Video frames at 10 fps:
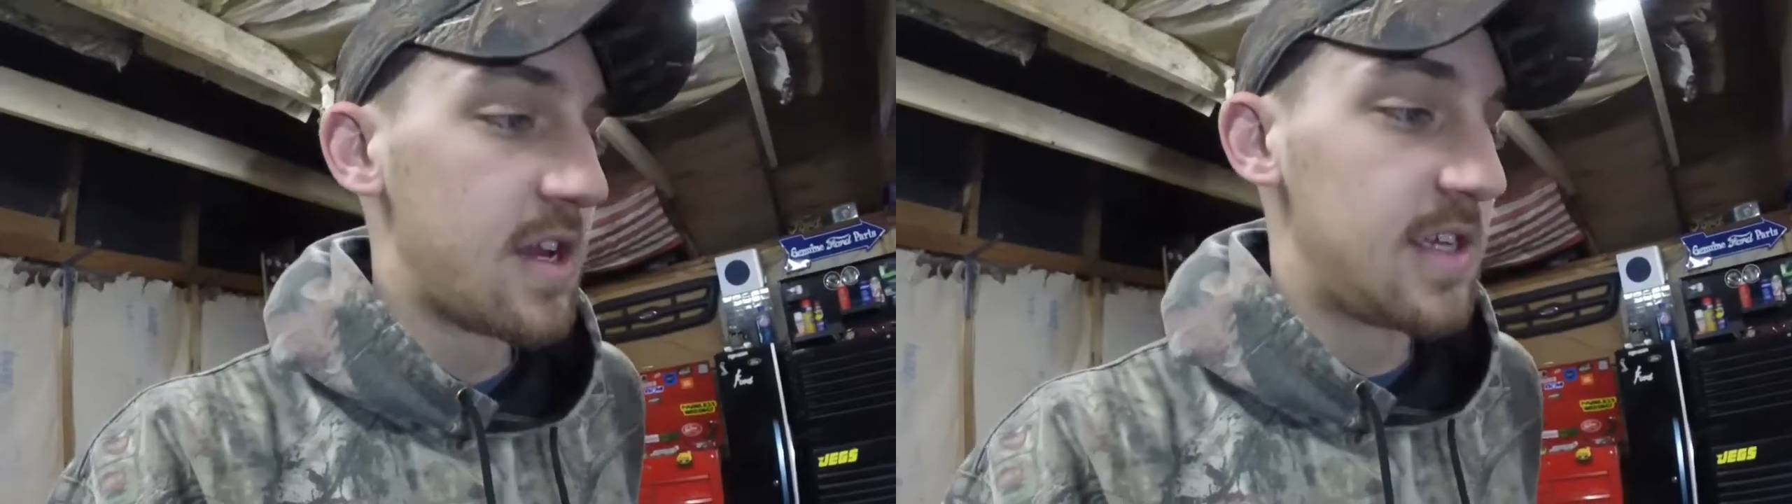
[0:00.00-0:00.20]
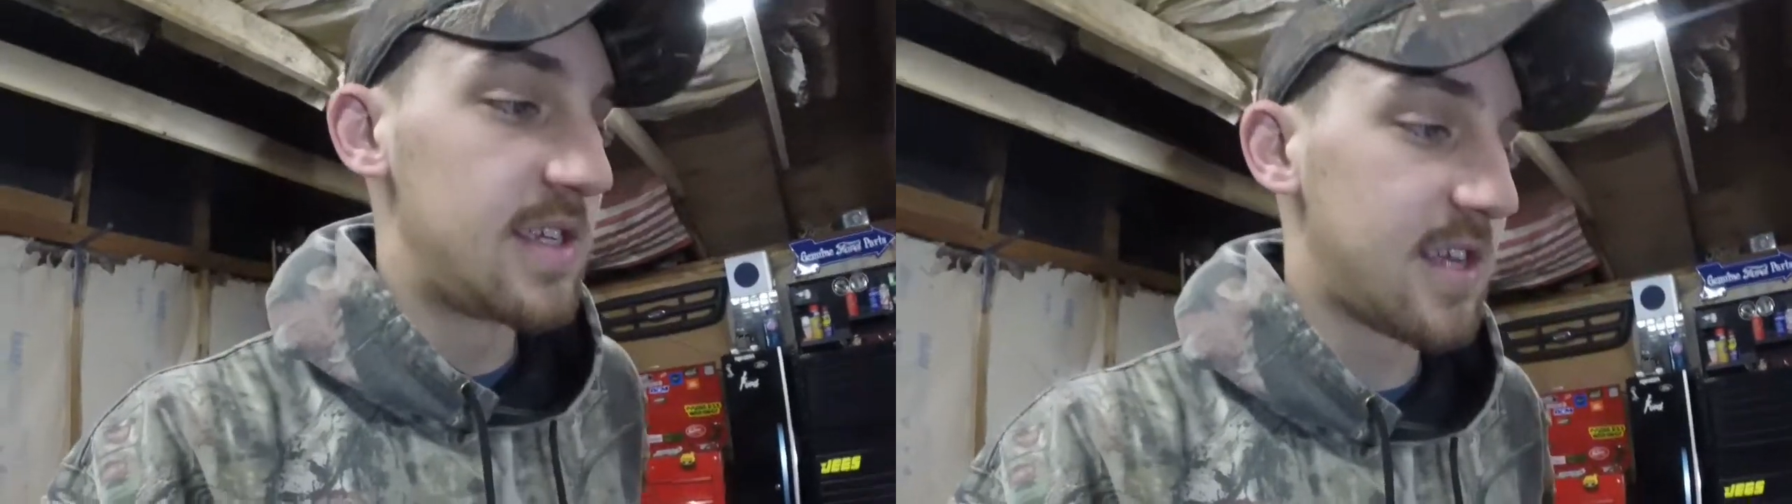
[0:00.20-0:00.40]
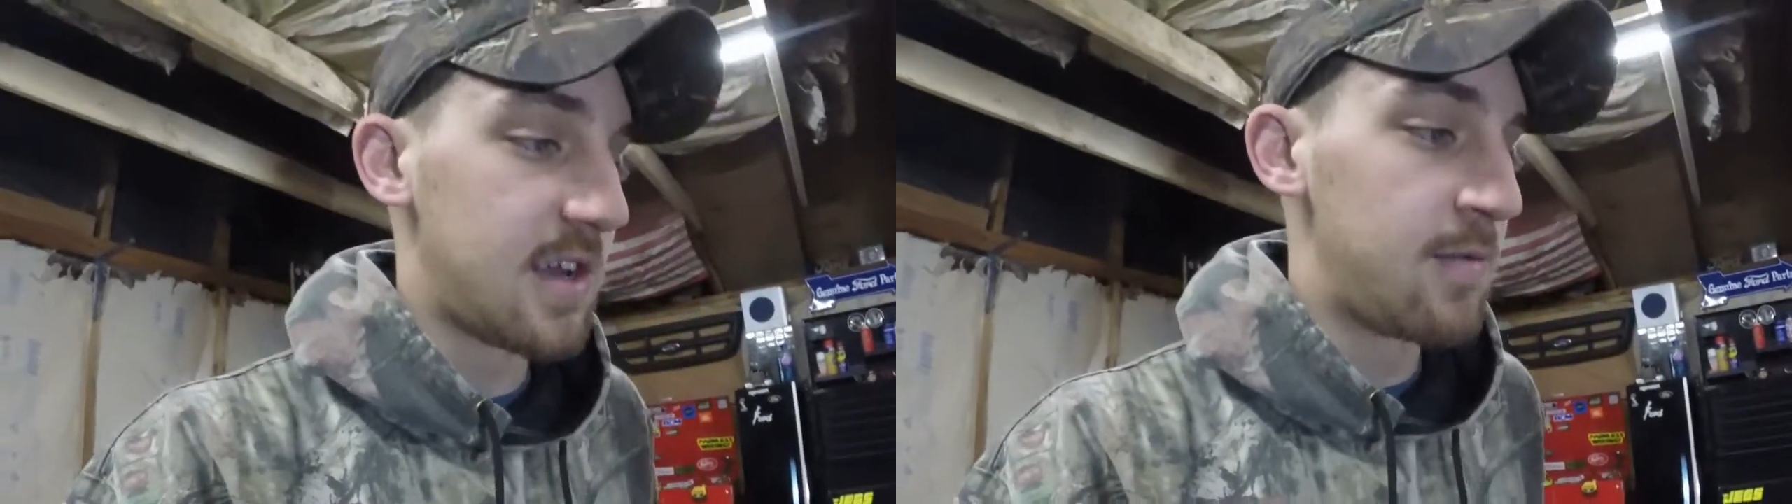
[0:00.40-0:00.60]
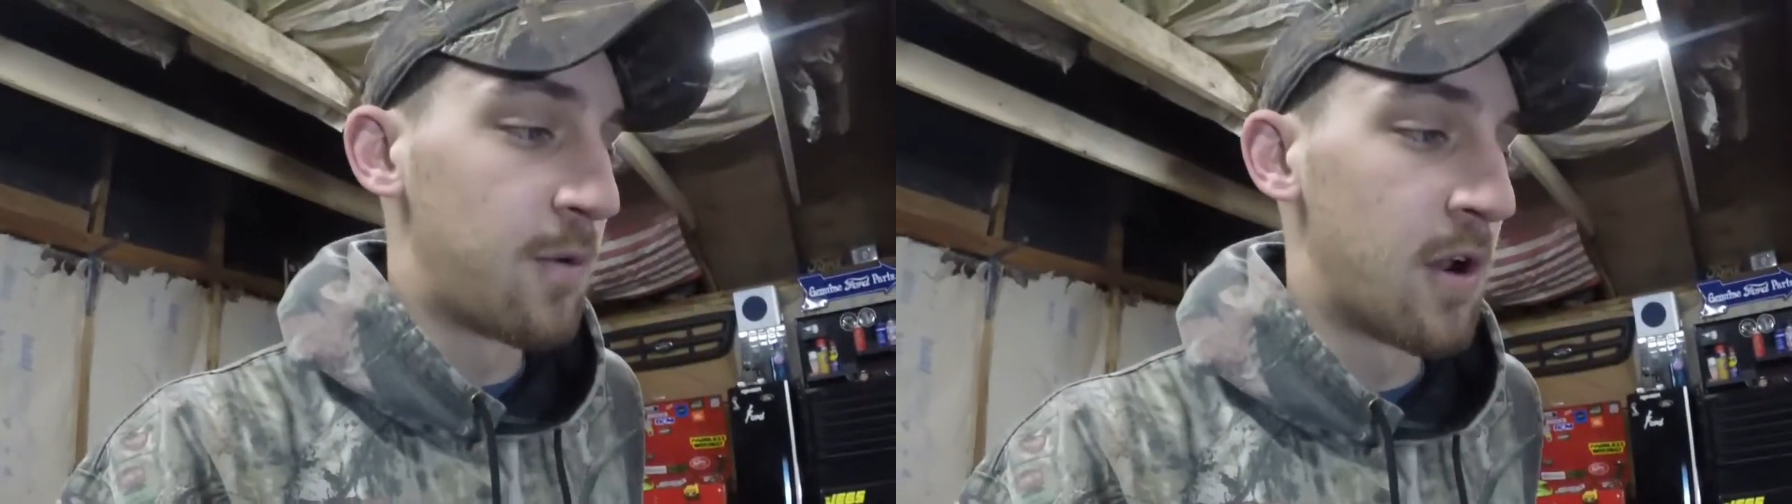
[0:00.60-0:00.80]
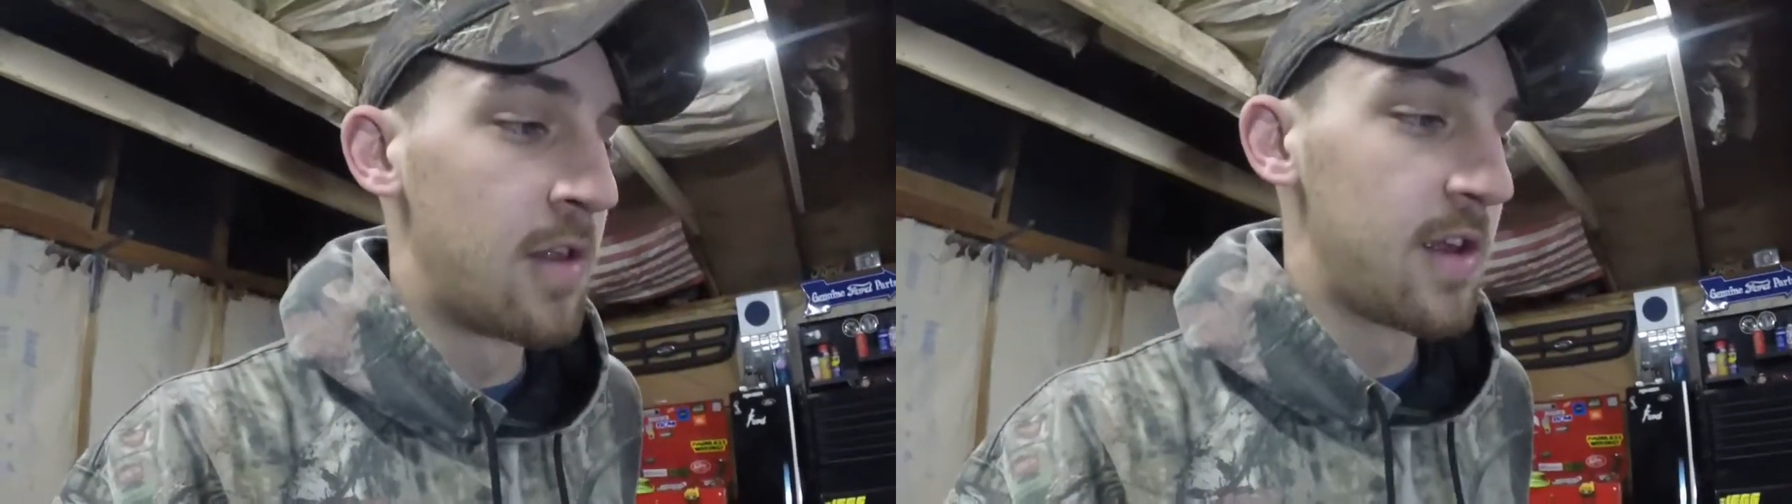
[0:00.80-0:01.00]
He said
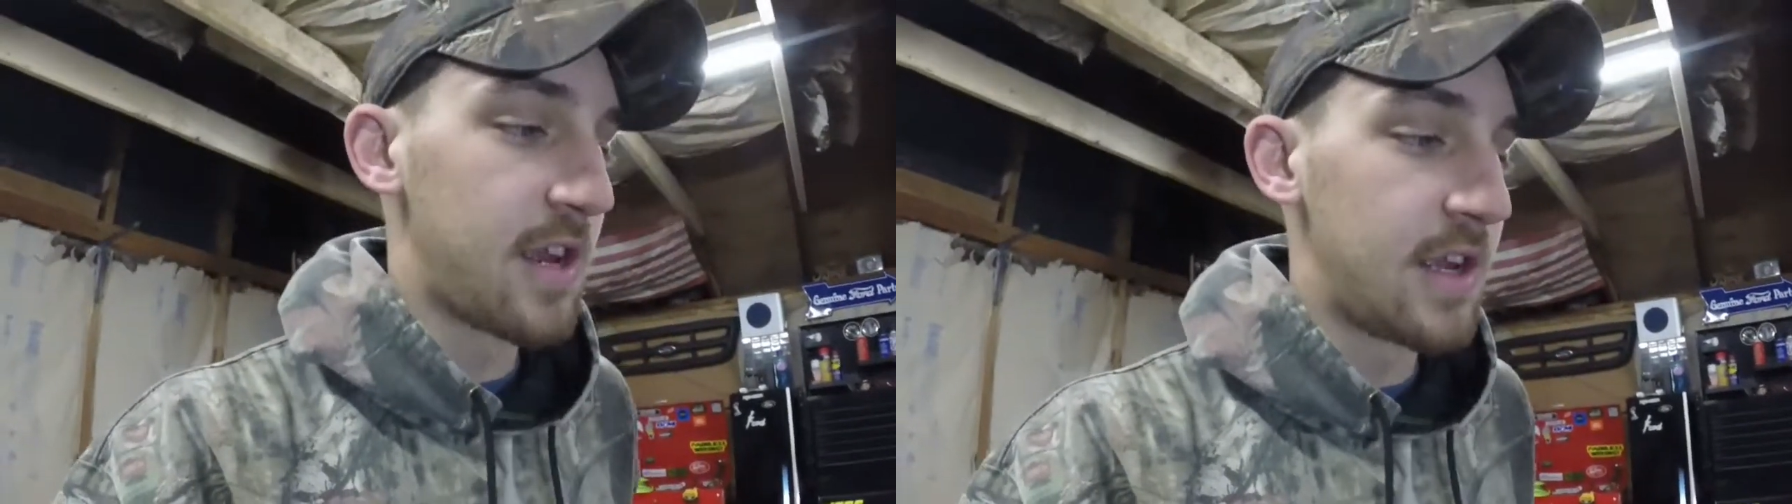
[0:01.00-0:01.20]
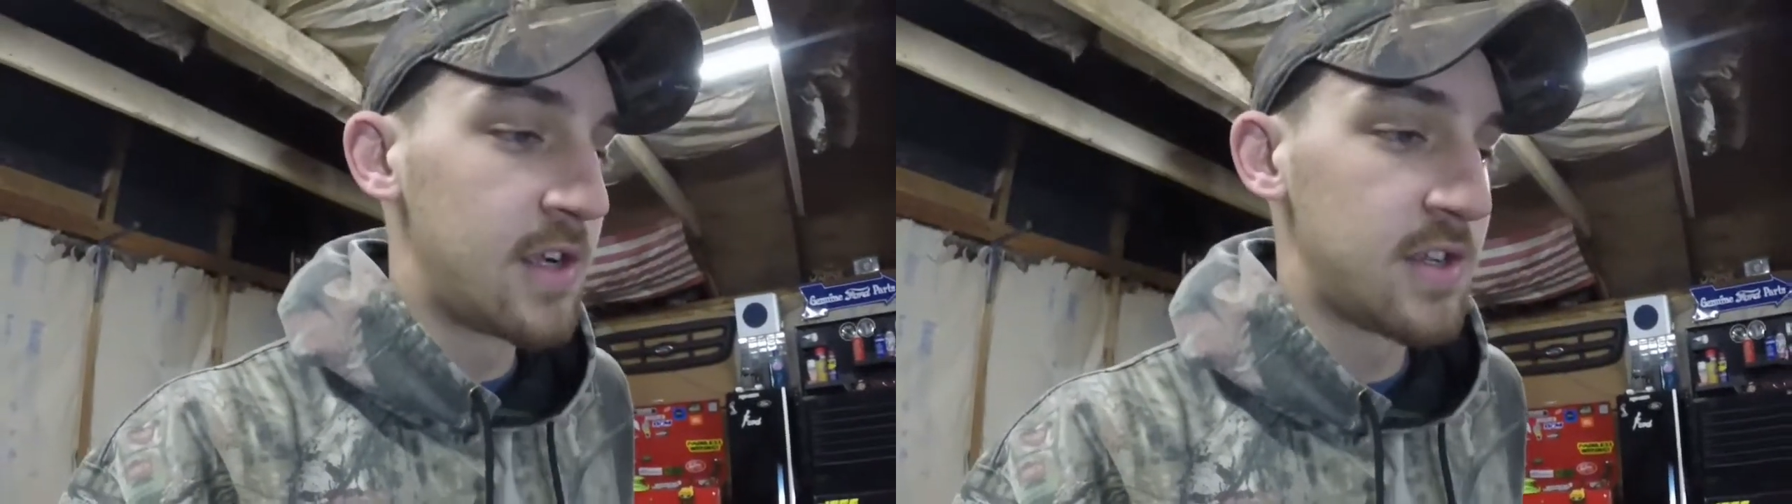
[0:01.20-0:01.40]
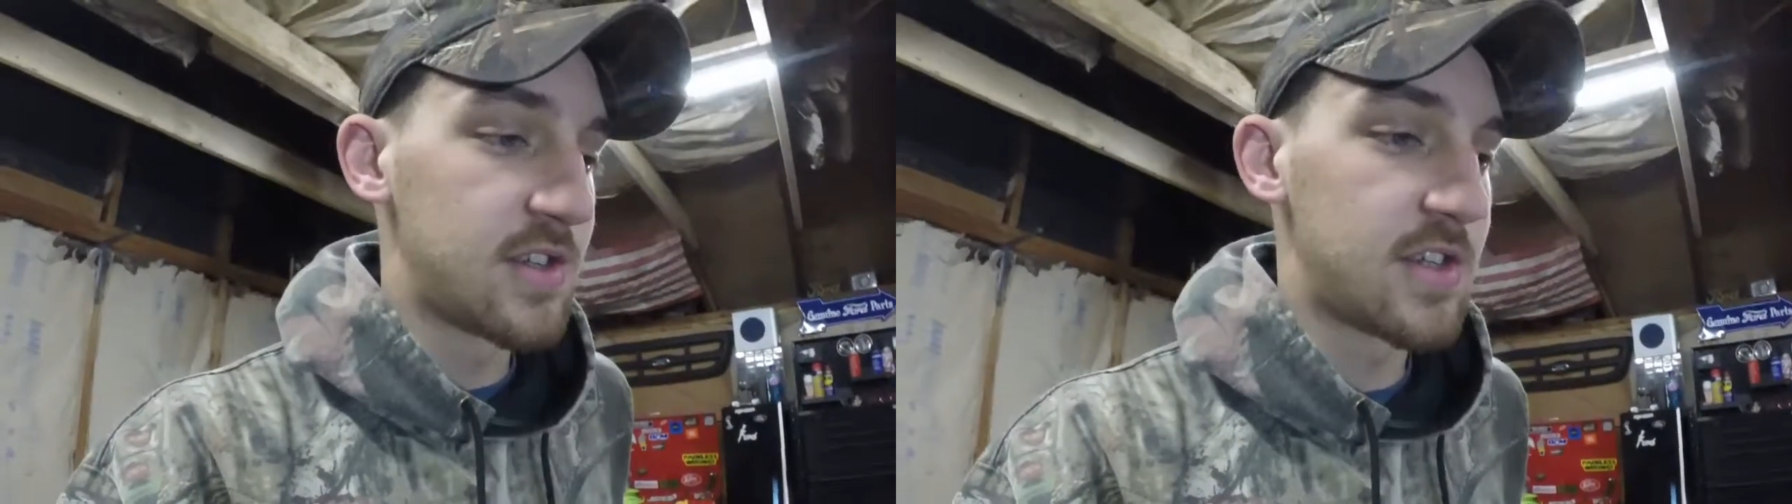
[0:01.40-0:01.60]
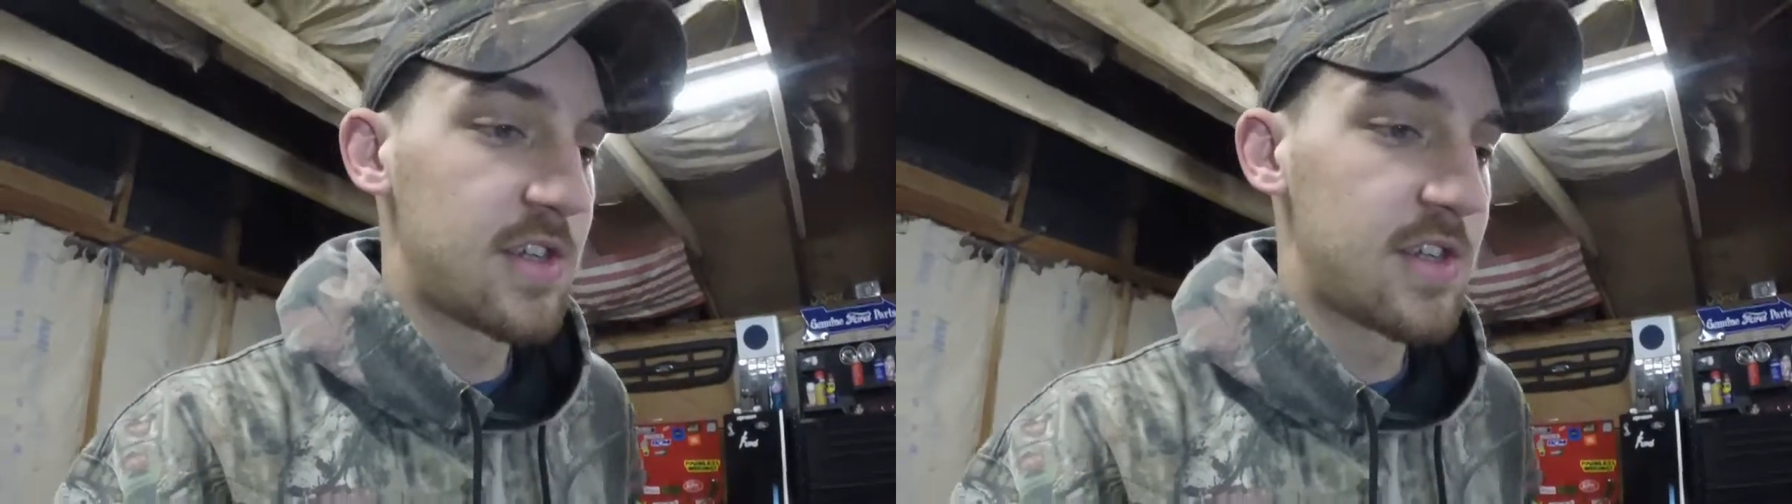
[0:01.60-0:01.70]
one of the gears